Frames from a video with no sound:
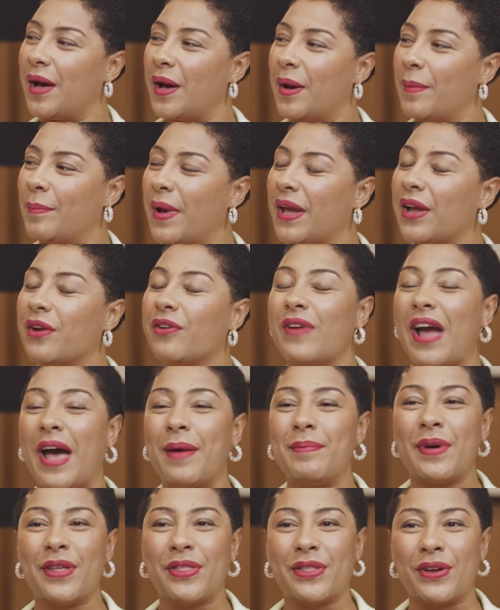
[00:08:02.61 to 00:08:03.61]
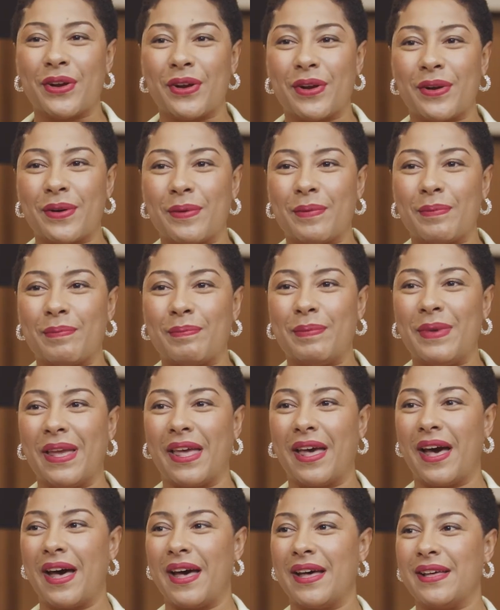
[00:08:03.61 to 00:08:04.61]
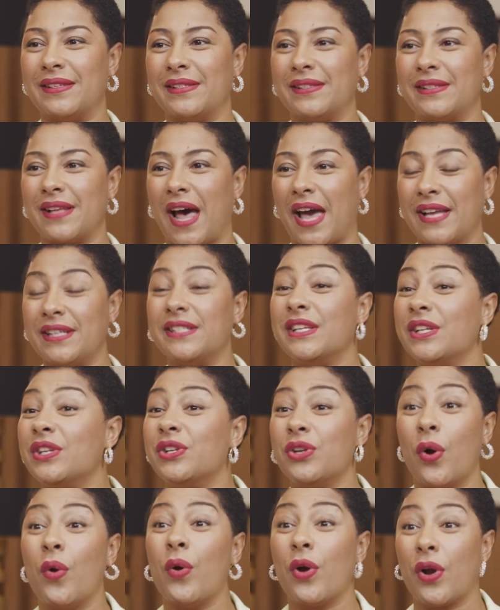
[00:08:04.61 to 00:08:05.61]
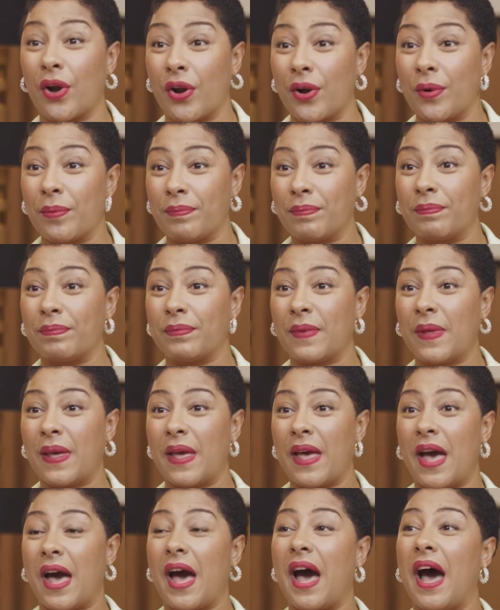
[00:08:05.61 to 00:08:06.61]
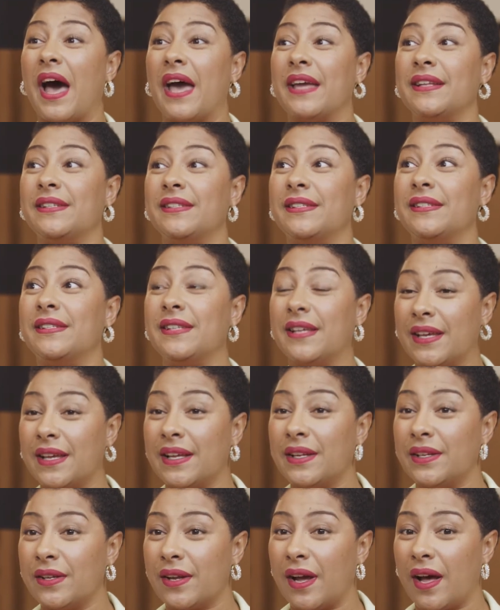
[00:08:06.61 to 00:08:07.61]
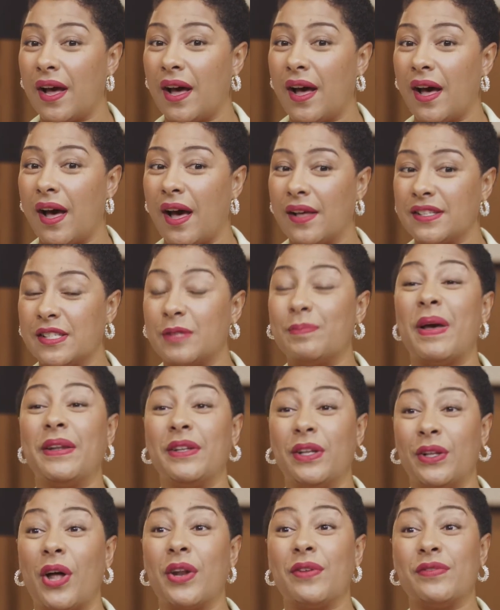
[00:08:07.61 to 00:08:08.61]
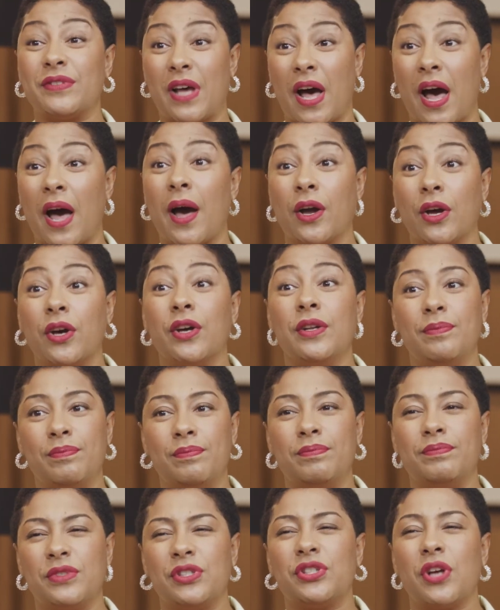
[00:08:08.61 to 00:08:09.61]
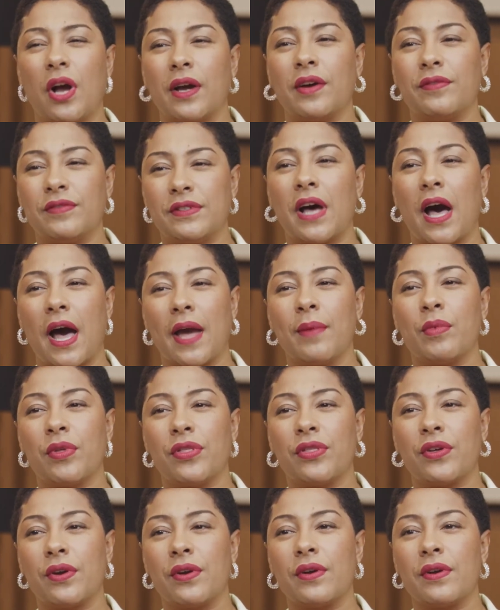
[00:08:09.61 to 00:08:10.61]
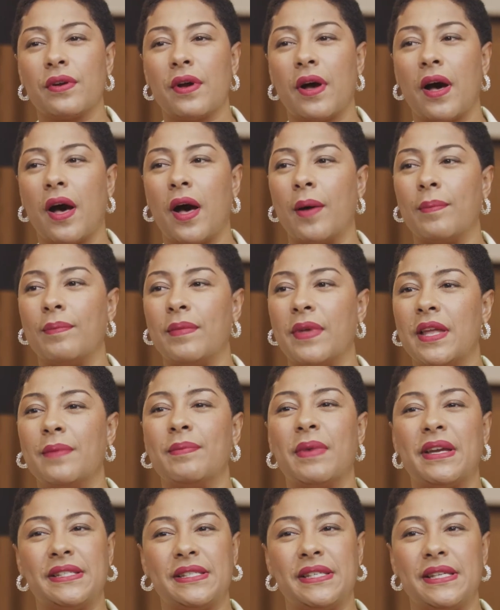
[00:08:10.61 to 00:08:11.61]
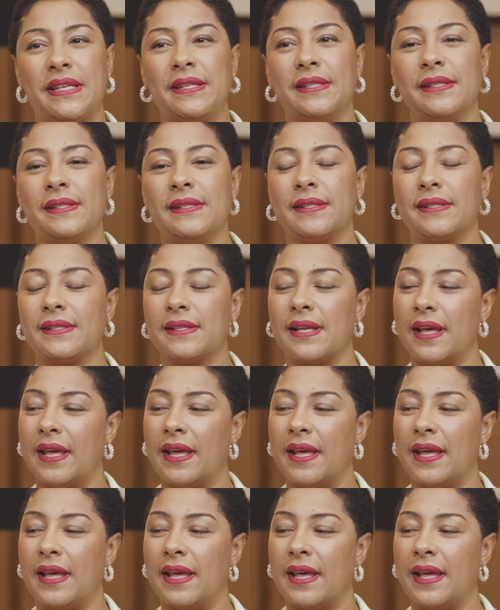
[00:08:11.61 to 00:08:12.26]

My grandmother, because I did know her. I did spend a lot of time, a good chunk of time with her in my teens.